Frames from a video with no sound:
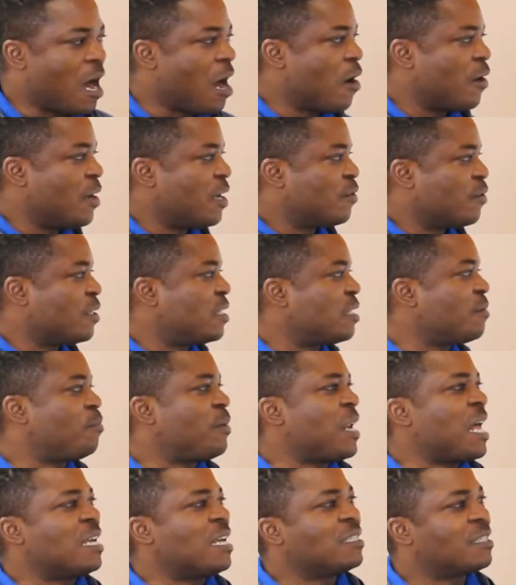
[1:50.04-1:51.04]
Our linguistic
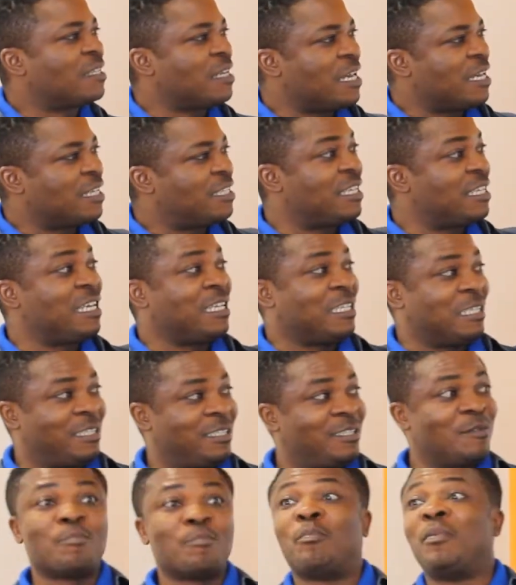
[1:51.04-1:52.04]
blank slate
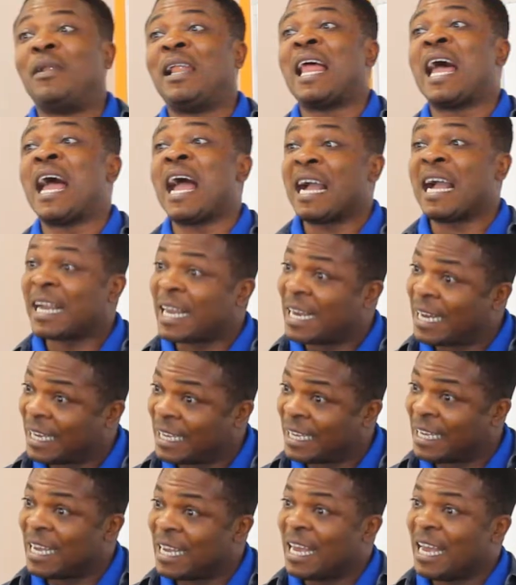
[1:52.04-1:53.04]
is blank,
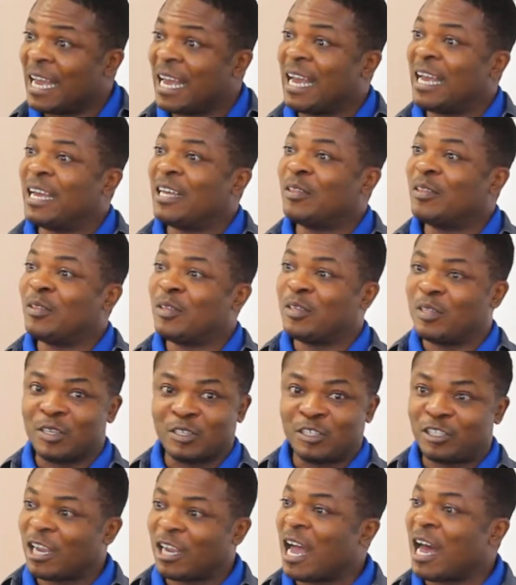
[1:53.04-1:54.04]
and the
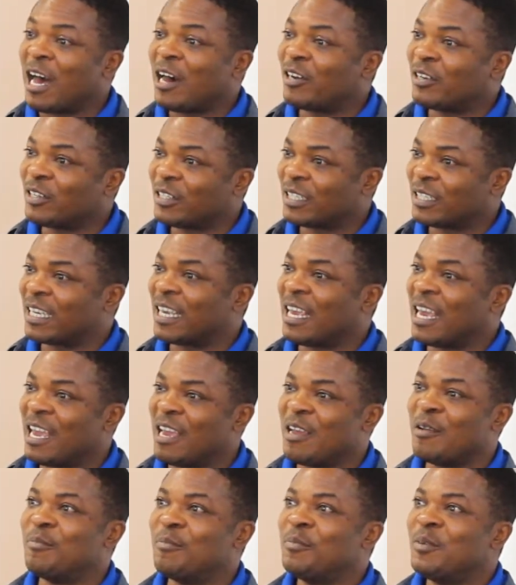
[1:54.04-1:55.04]
child
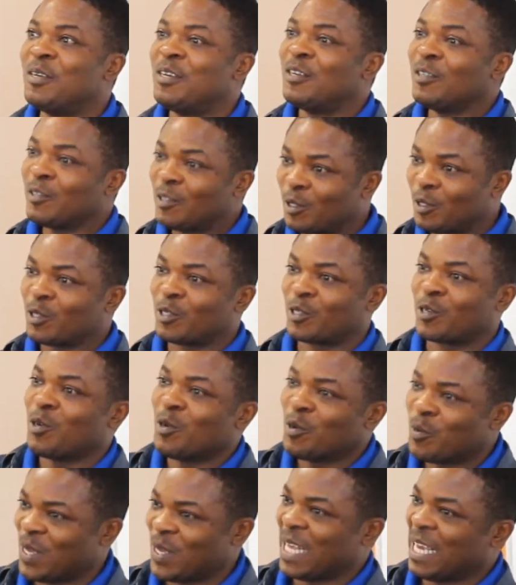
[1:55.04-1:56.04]
came to
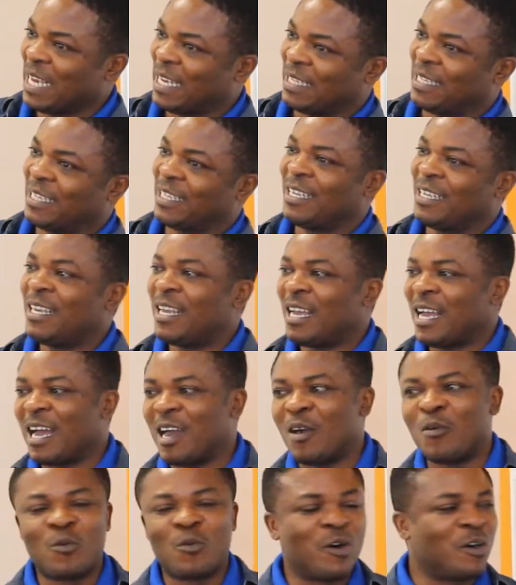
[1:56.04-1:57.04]
school with it.
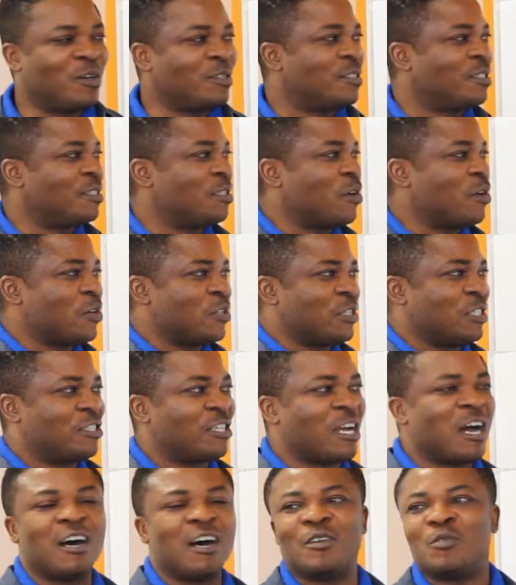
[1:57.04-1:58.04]
And what does the
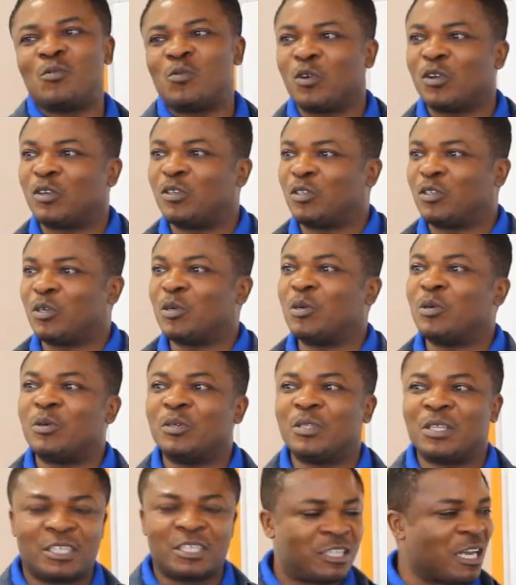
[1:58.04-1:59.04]
child want to
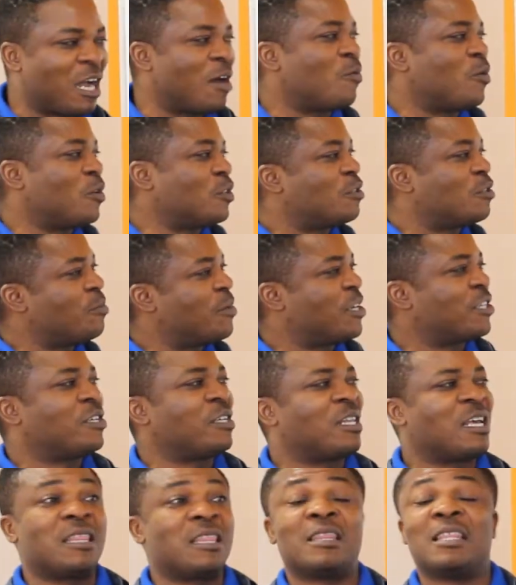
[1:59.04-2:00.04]
do? The child wants to make sure
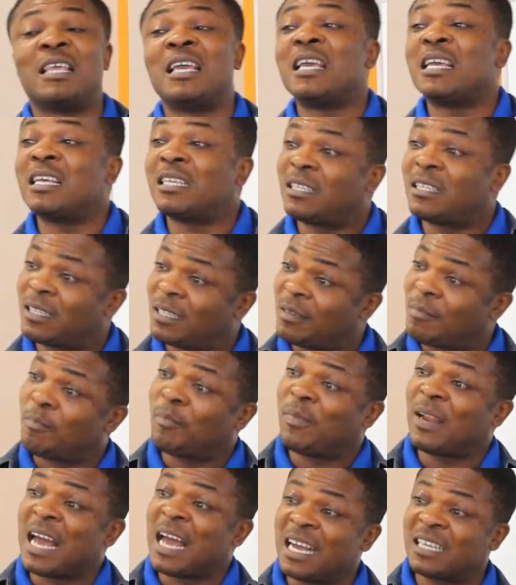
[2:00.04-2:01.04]
that this
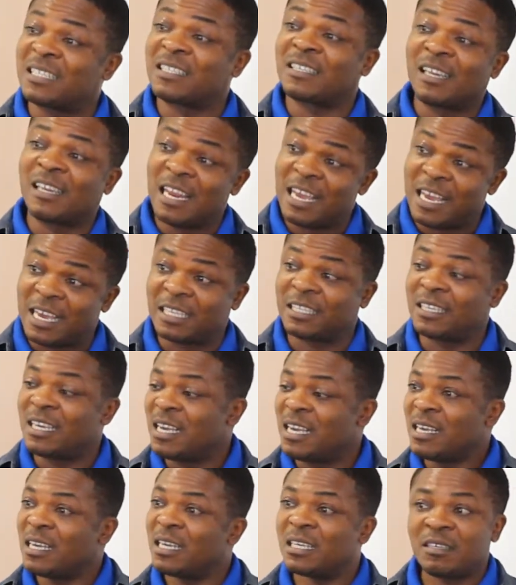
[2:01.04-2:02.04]
blank slate
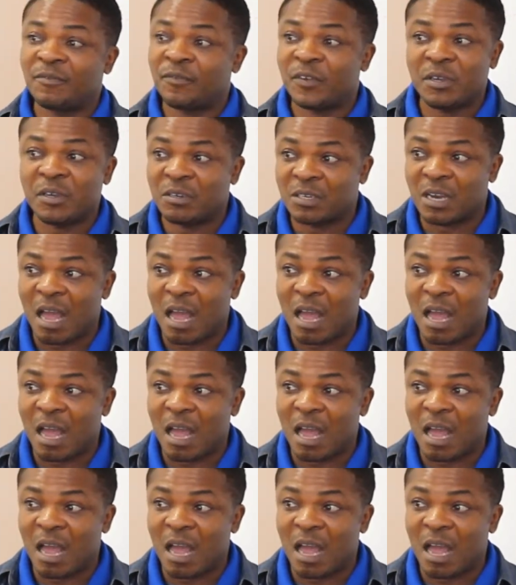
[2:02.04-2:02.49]
is filled